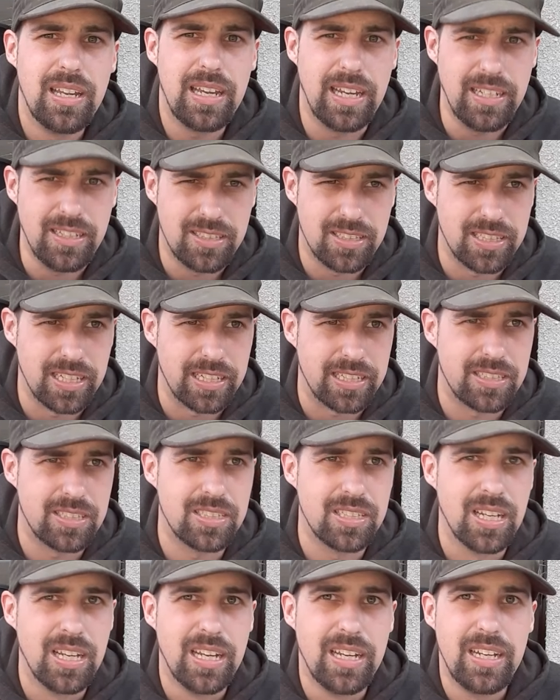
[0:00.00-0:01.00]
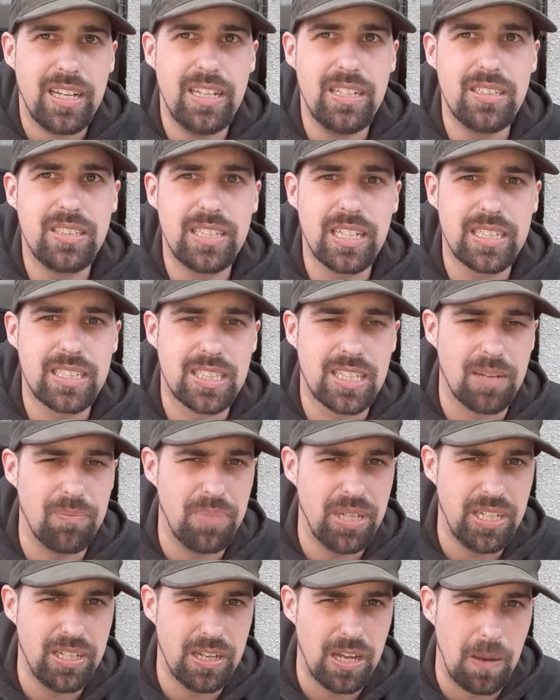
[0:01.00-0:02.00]
insects. Insects can
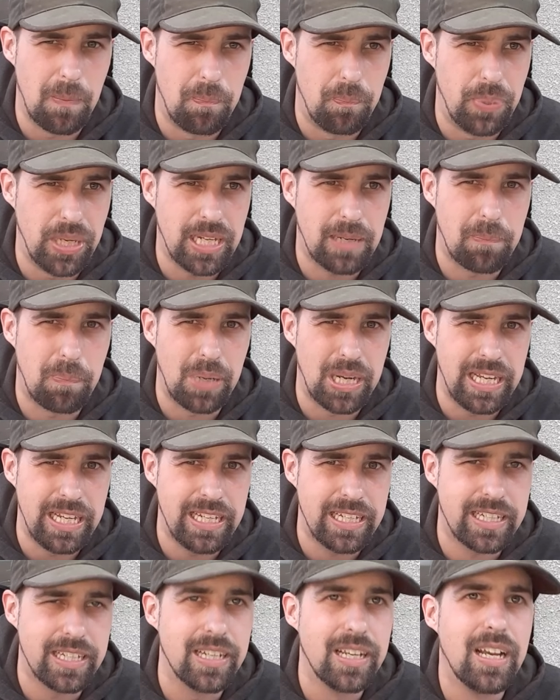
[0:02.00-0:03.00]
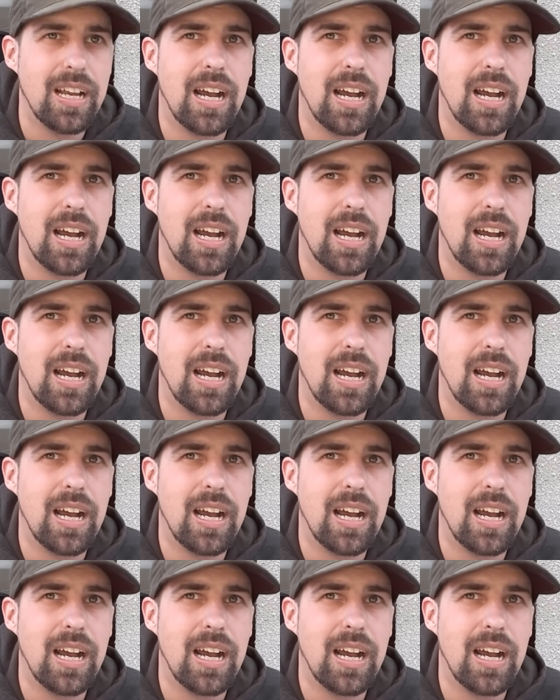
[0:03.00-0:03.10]
be a big plague.